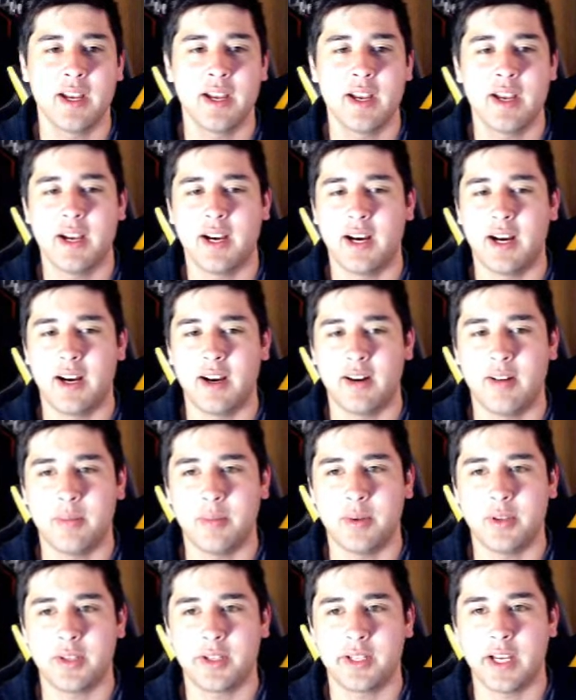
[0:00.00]

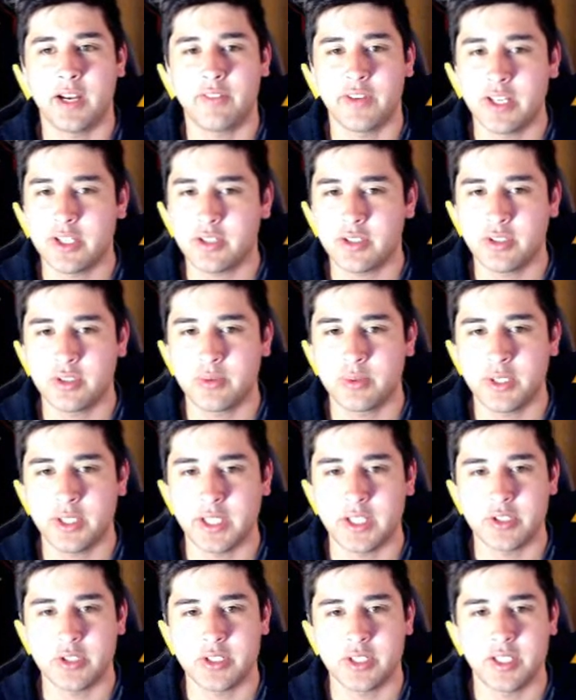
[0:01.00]
Galvantula looked really
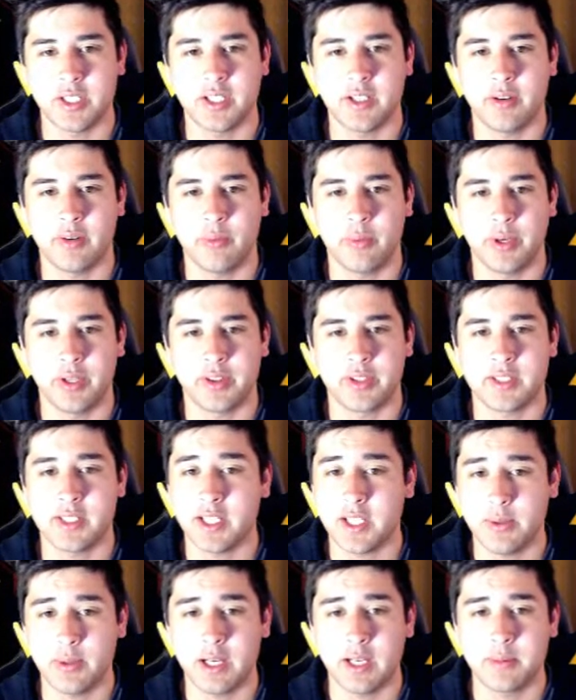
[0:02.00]
interesting with
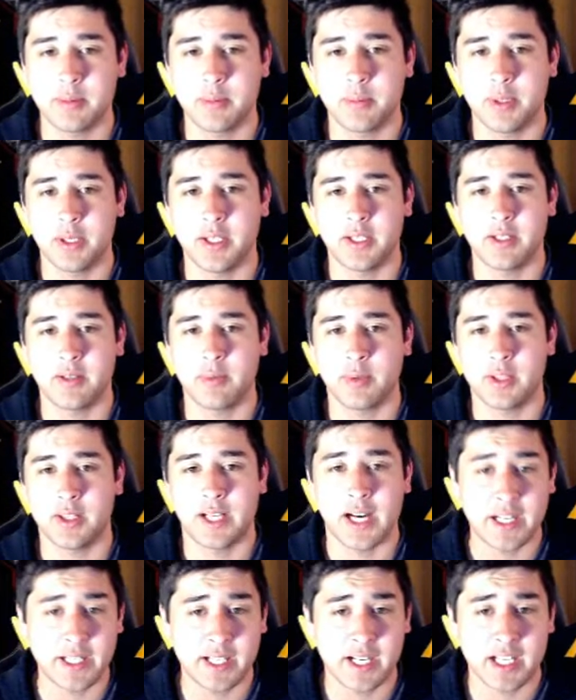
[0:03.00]
Sticky Webs, but with
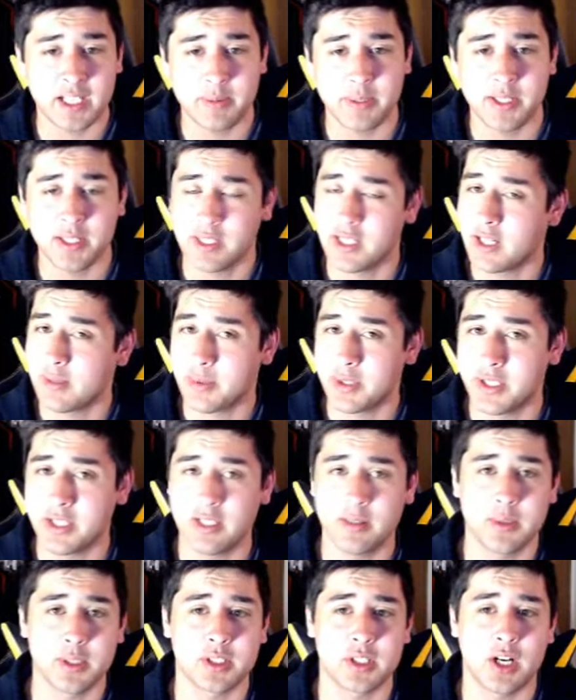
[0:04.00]
Latias being the thing I'm predicting
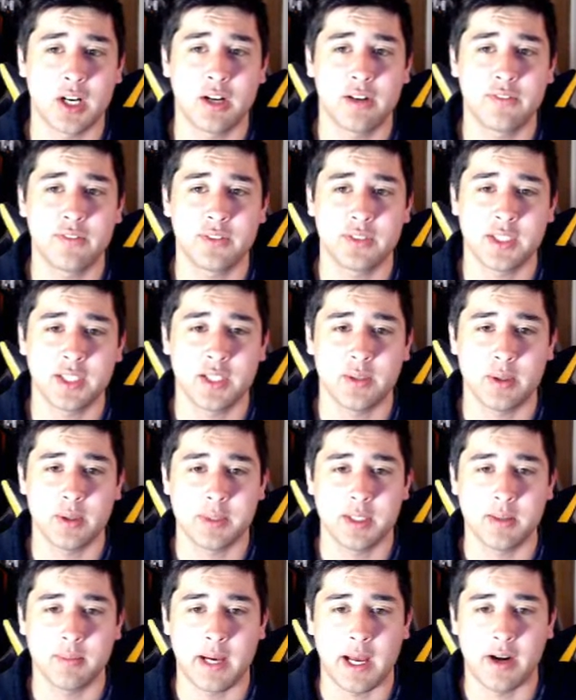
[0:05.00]
him to Scarf, Sticky Webs
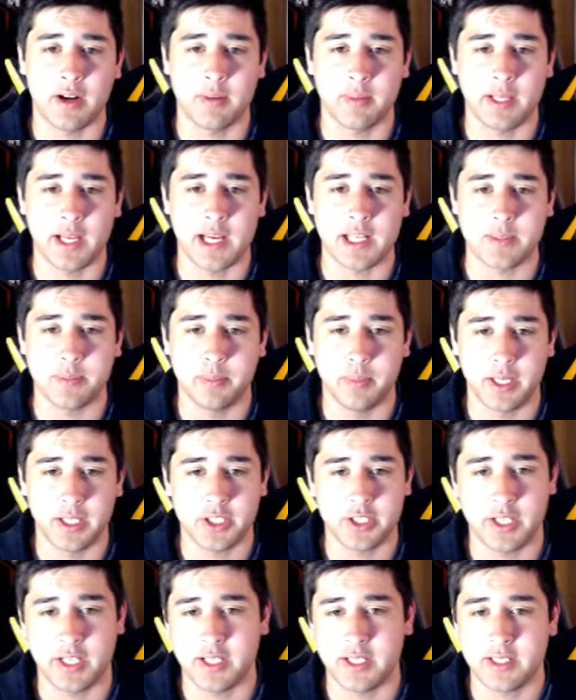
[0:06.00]
didn't matter to me as
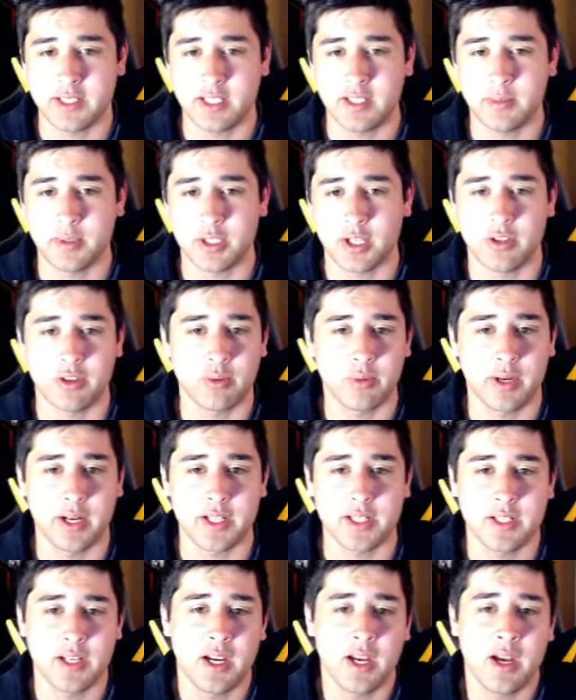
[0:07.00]
much, and his team is
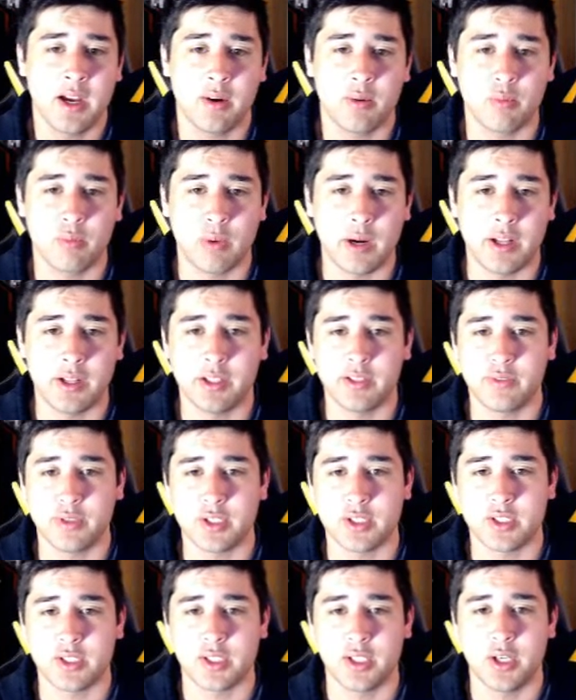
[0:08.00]
otherwise relatively
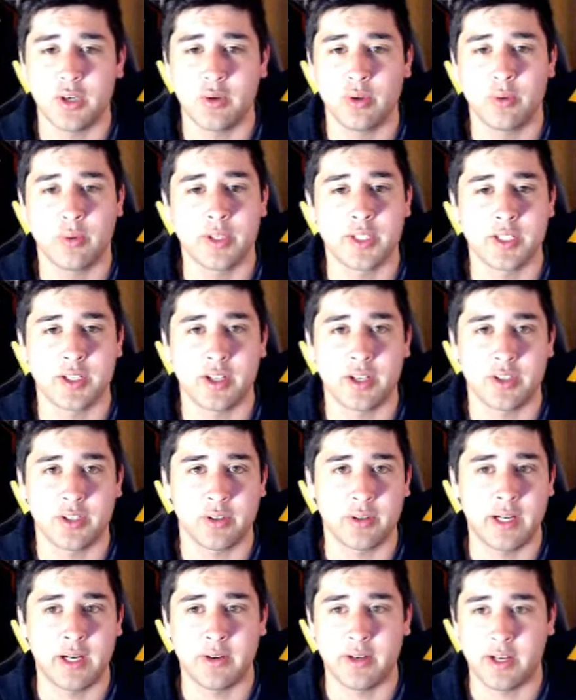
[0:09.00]
slow, the ones that are on the
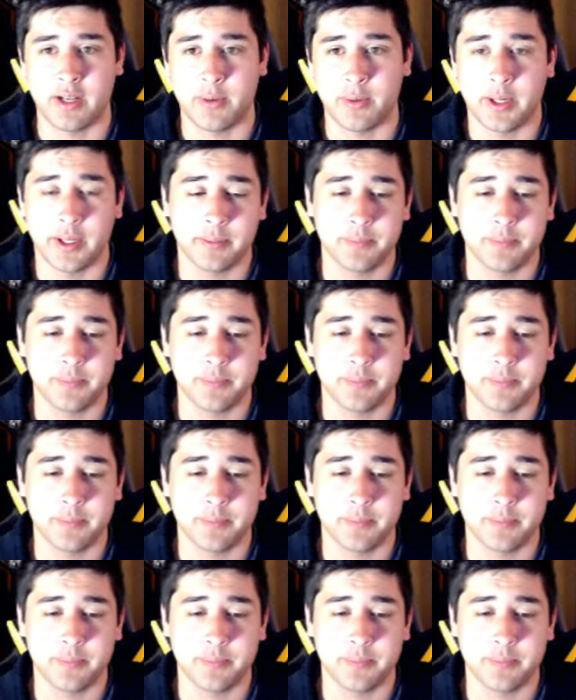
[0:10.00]
ground anyway.